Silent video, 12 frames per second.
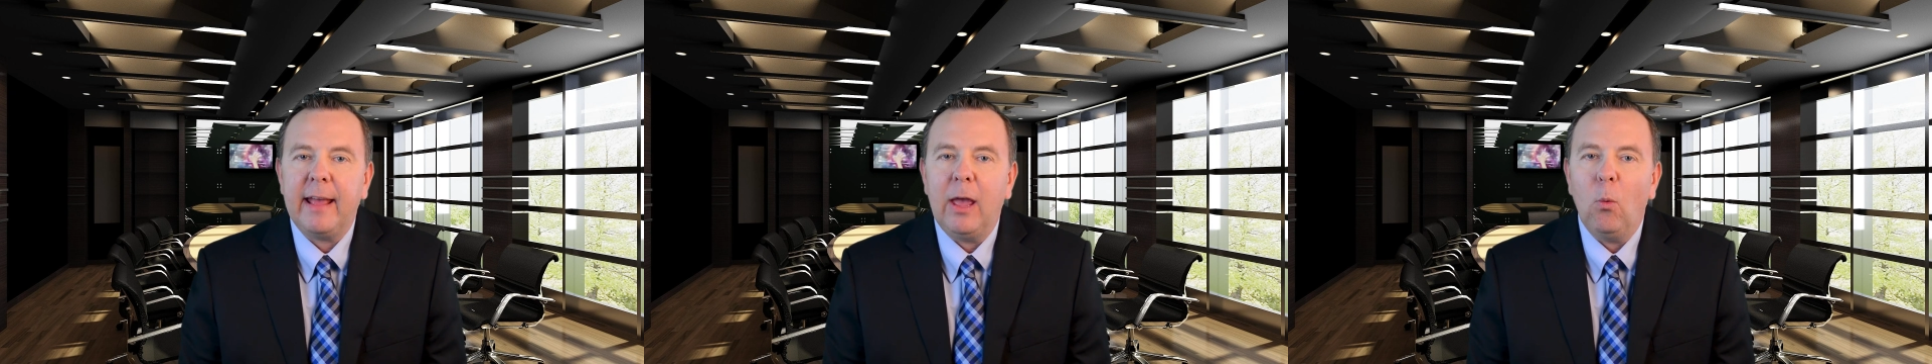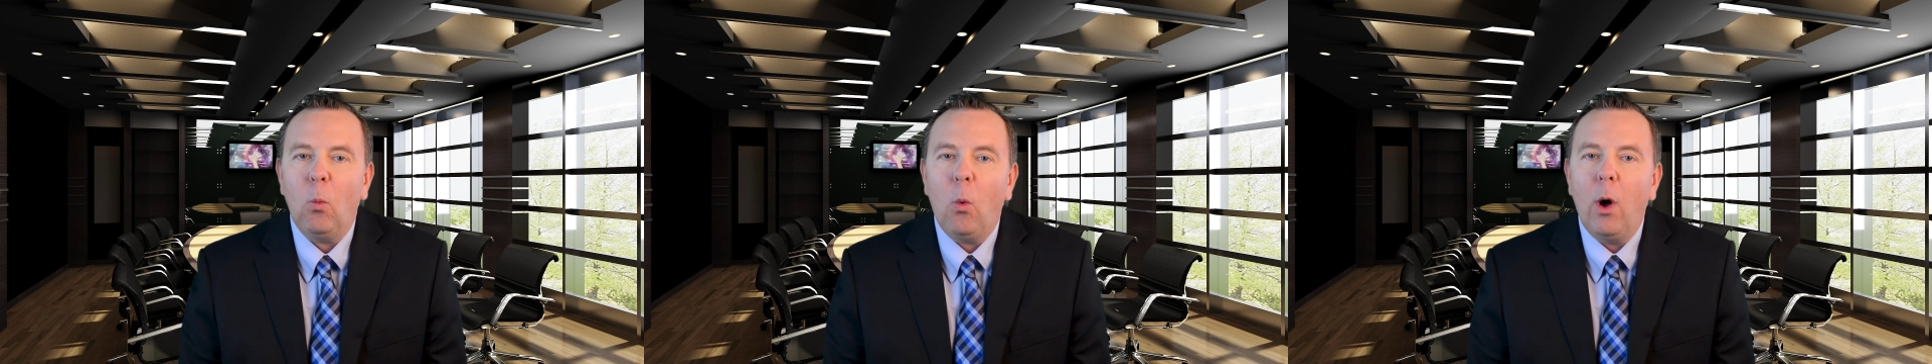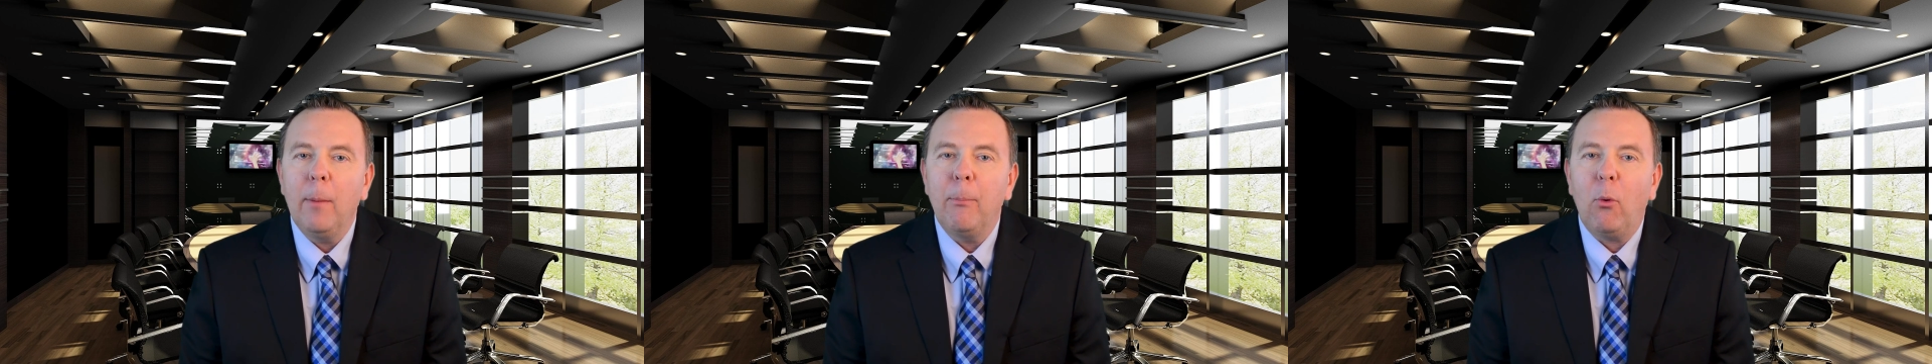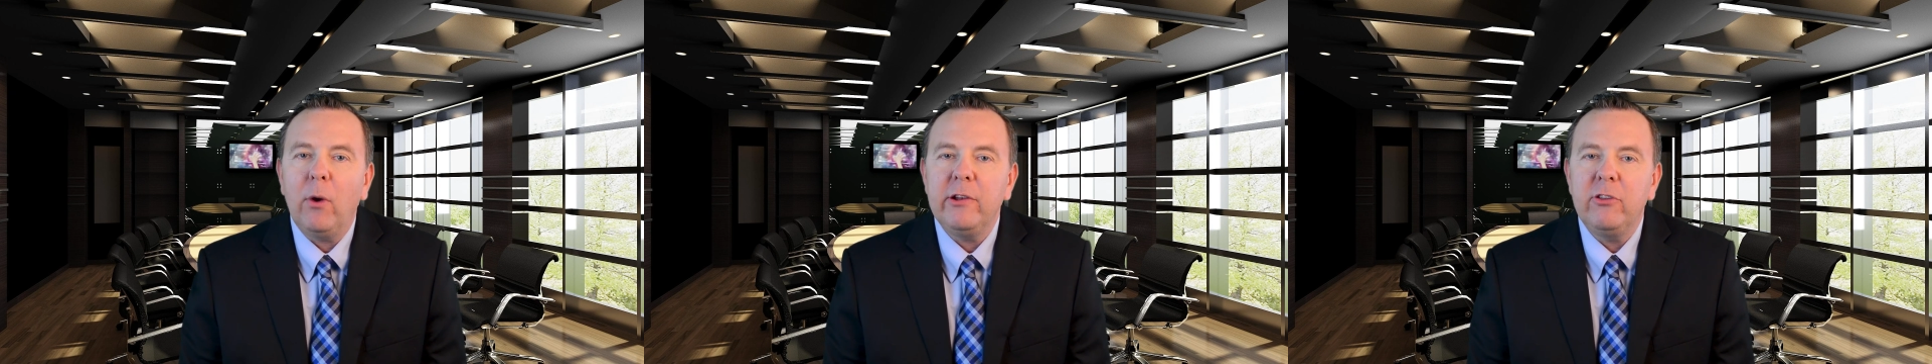a
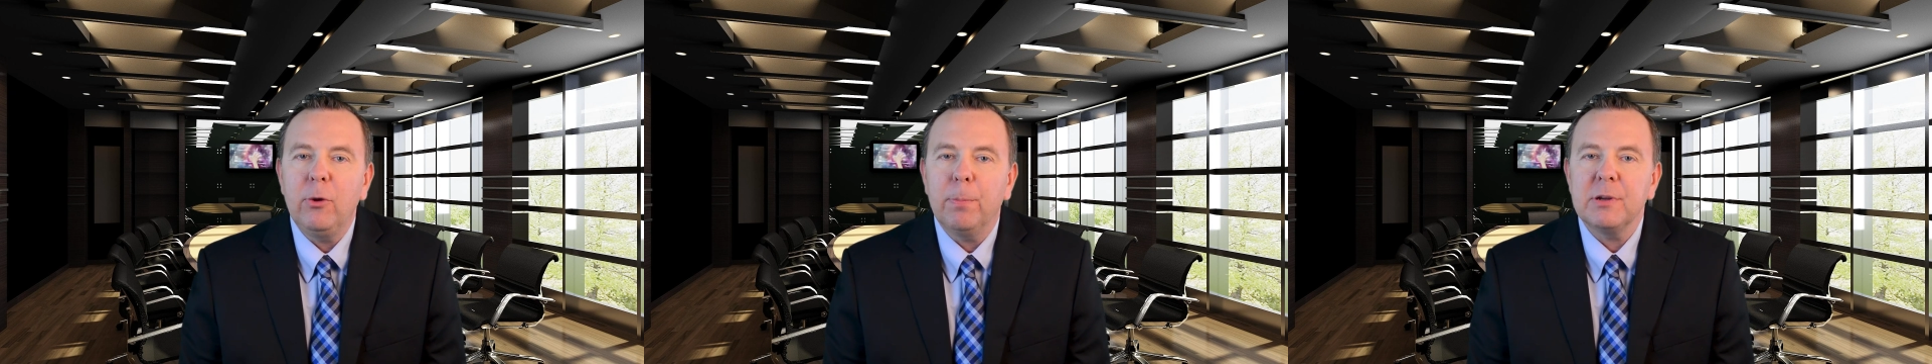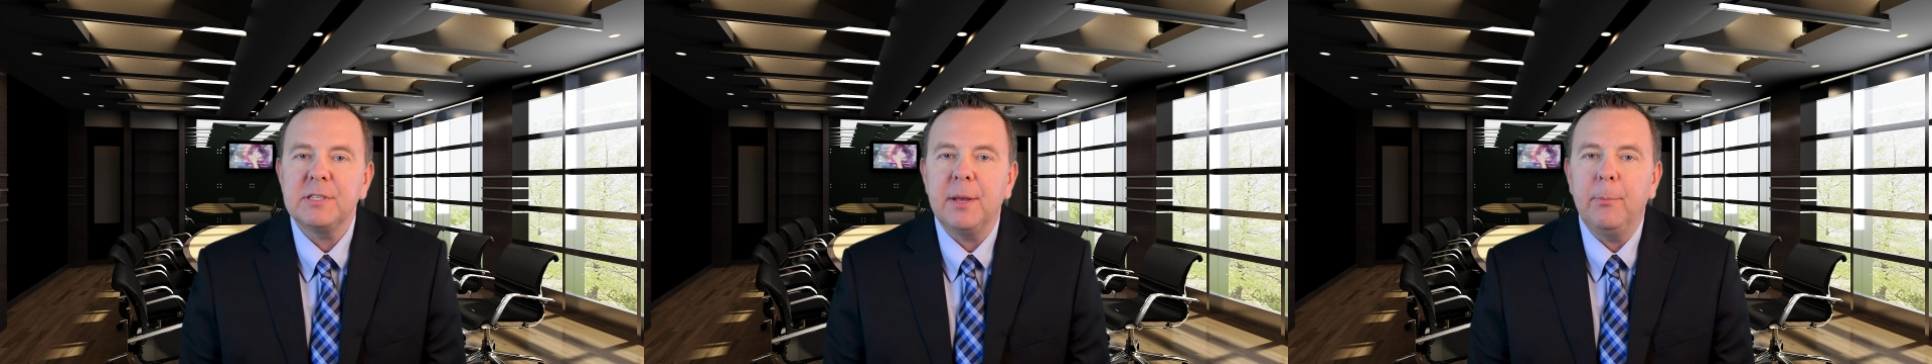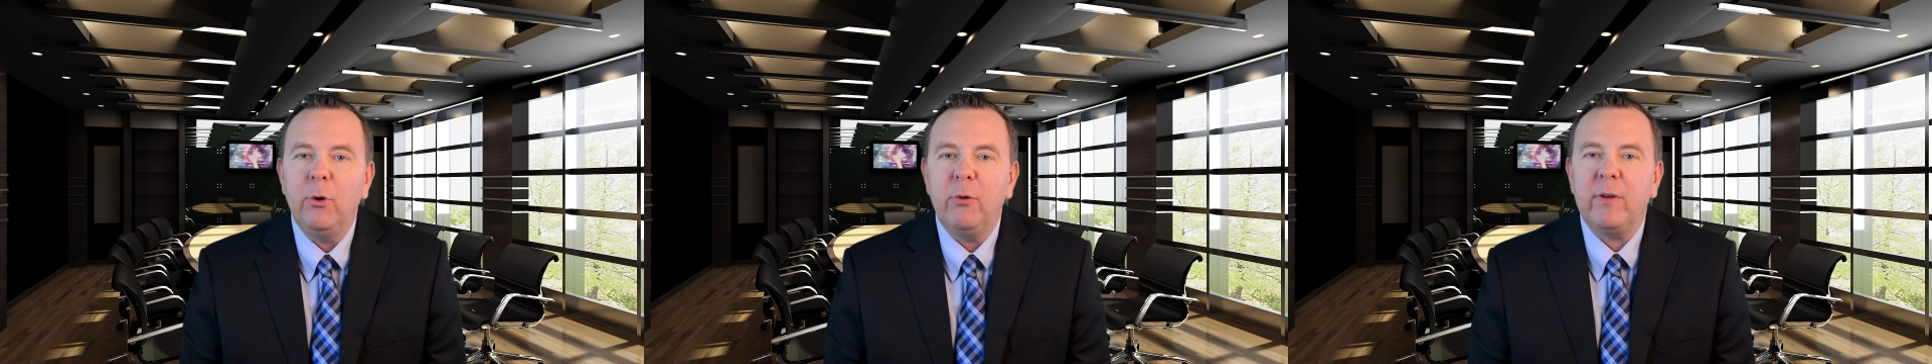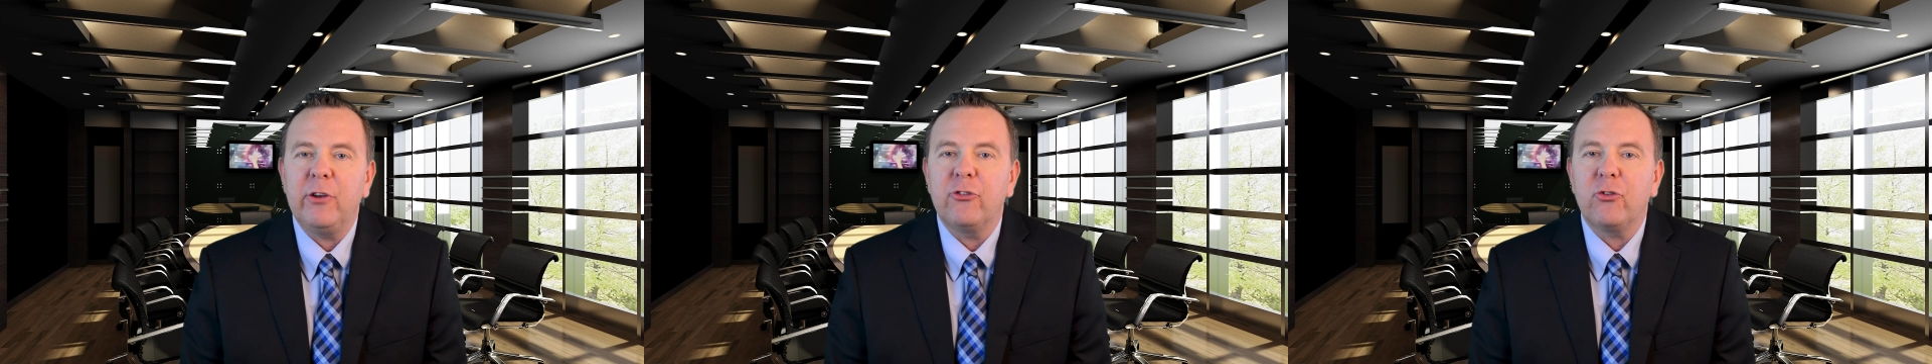1.2%
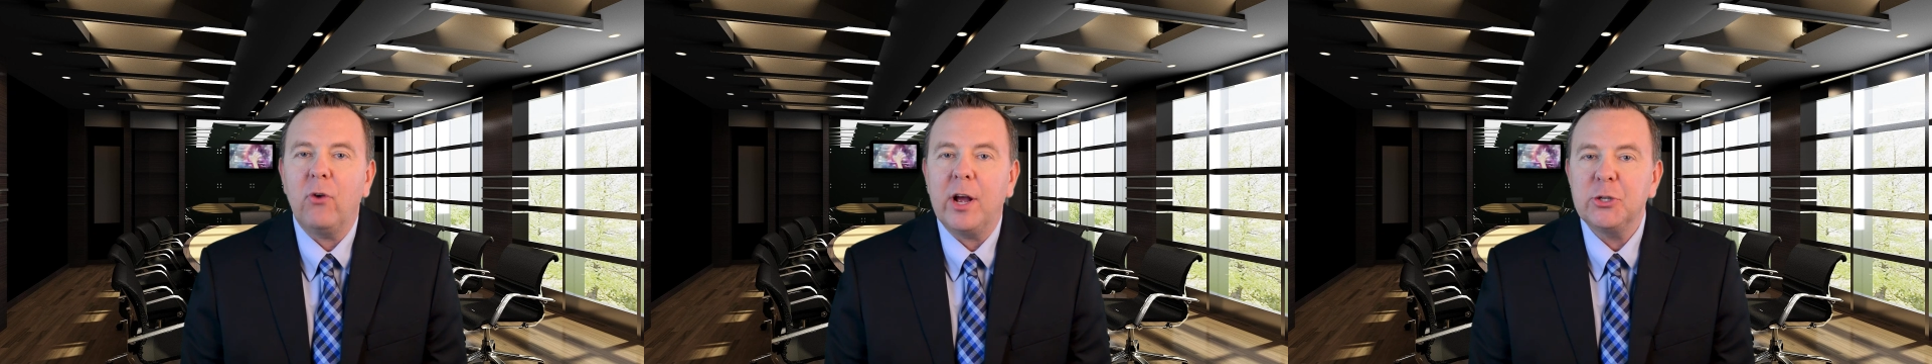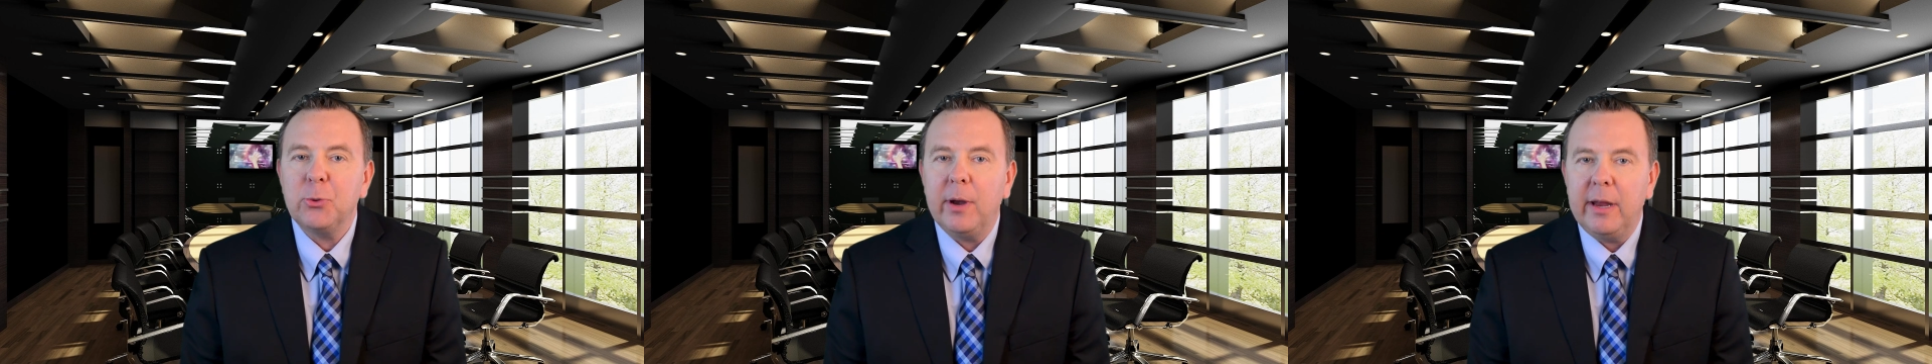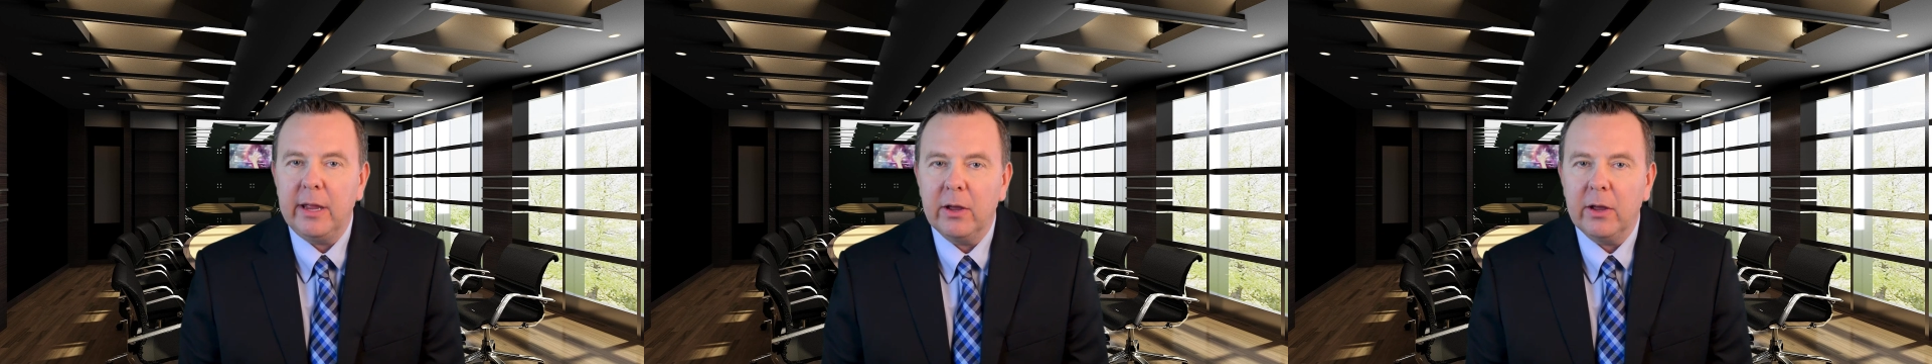move in Treasury